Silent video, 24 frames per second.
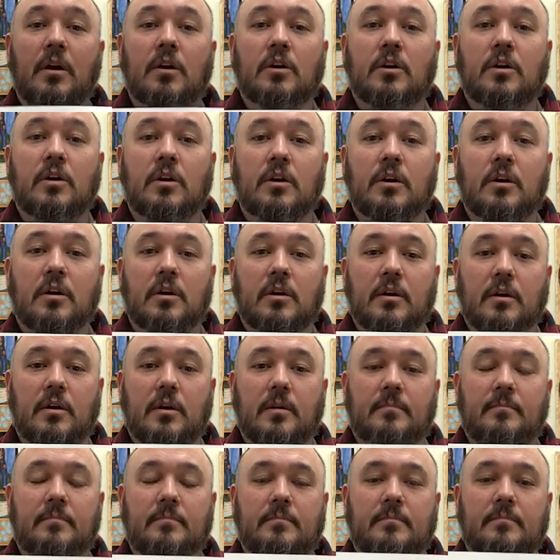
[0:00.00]

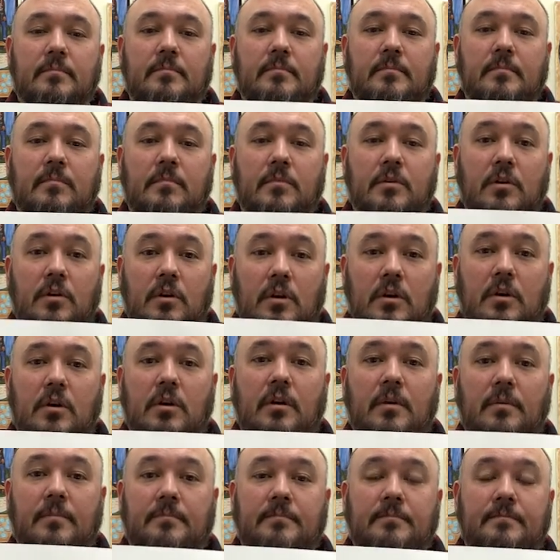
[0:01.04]
cookum,
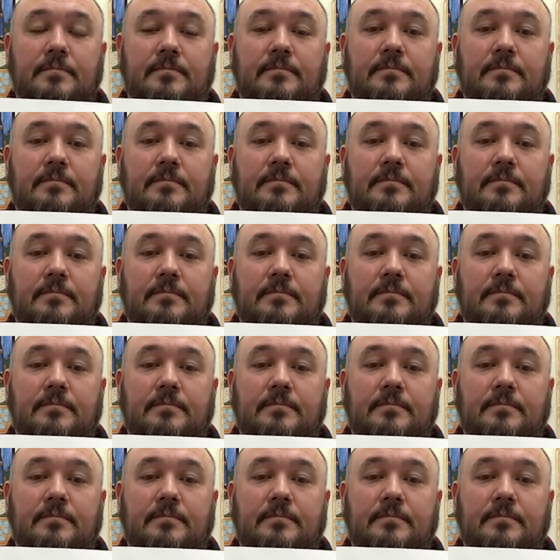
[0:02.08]
cookum.